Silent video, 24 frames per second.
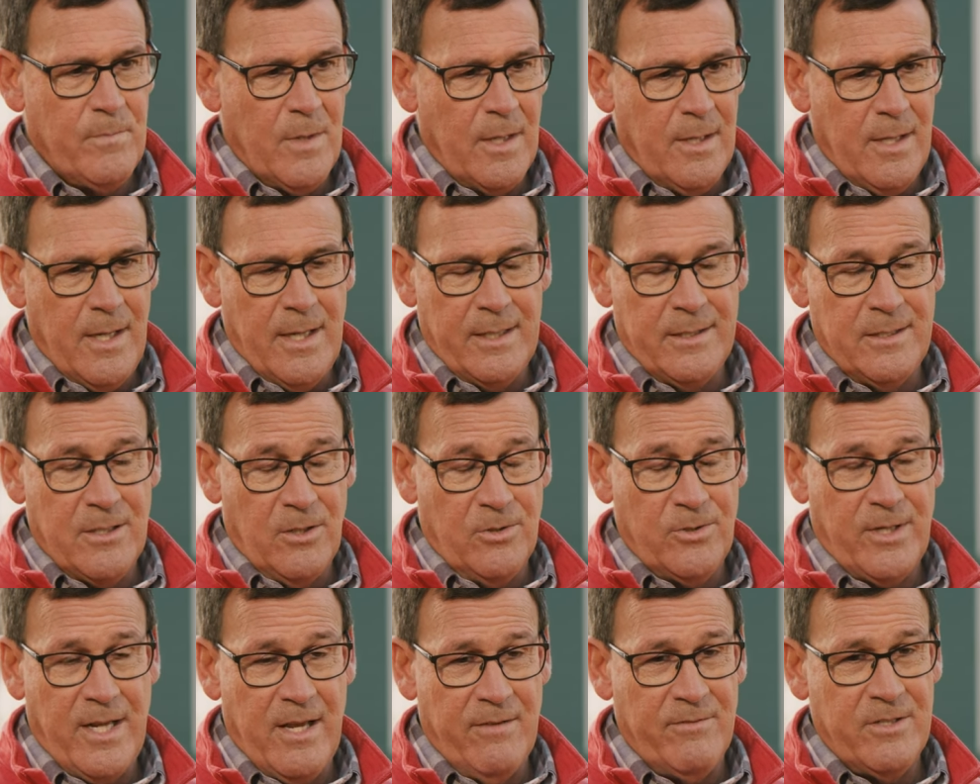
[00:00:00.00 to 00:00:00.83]
uh,
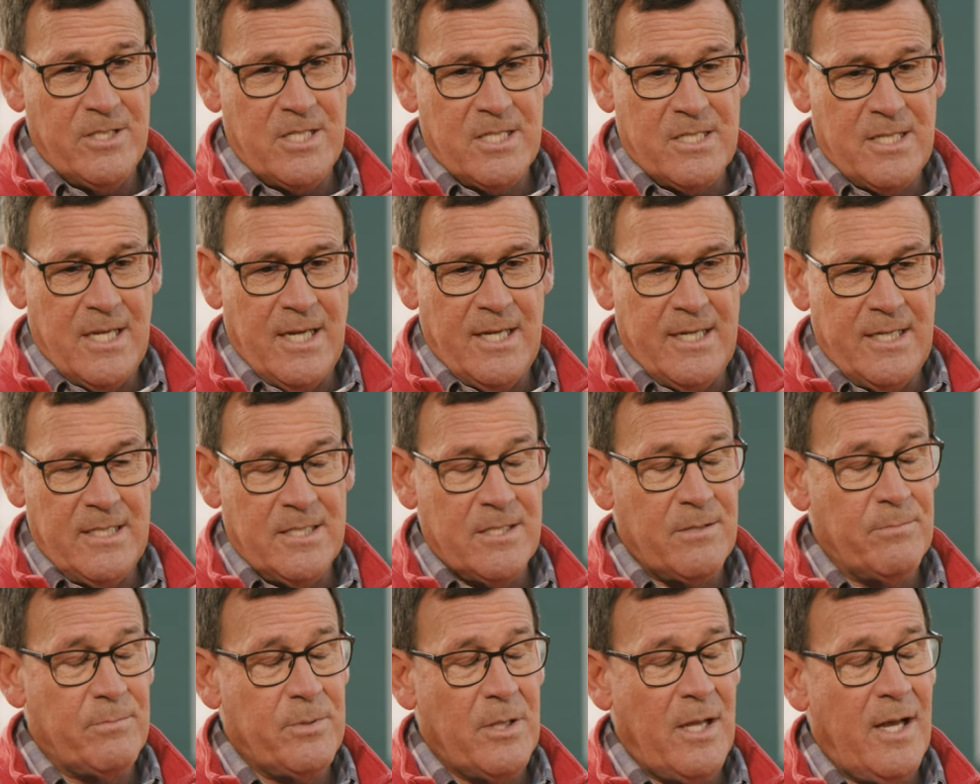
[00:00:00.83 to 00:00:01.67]
don't have a steady
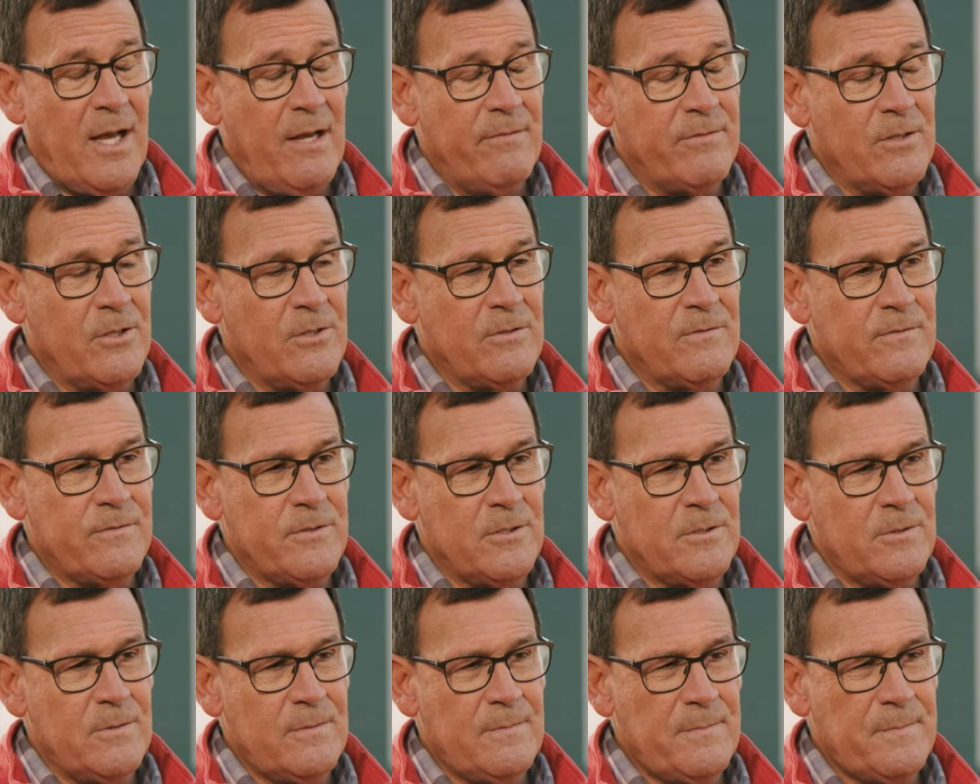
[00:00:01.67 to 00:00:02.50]
supply of good
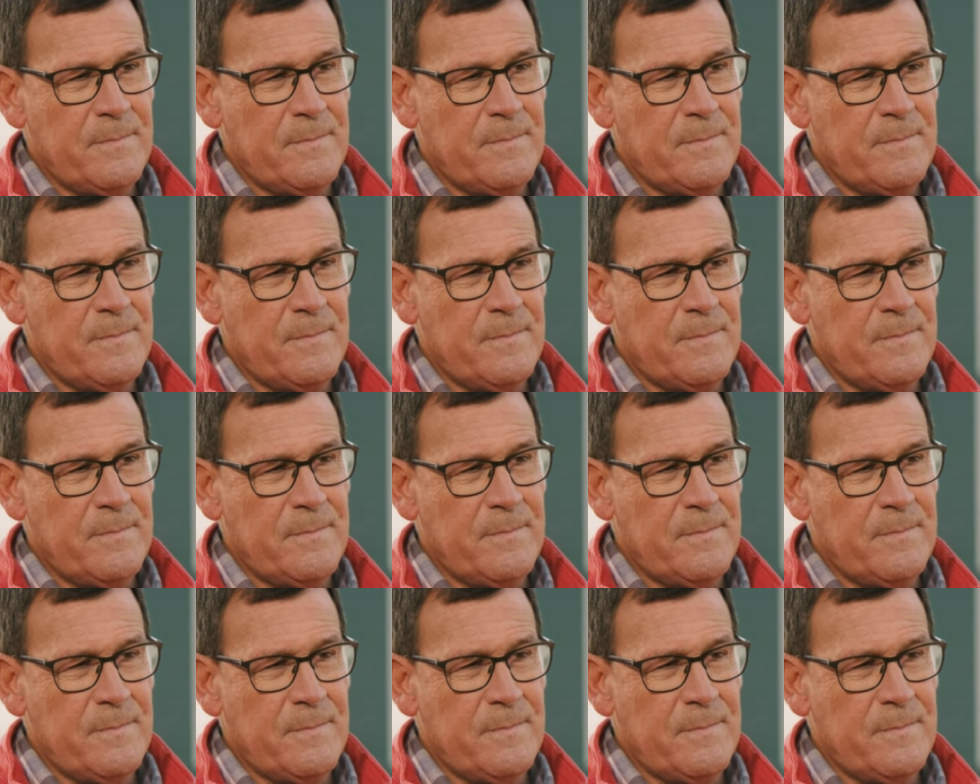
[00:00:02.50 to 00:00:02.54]
food.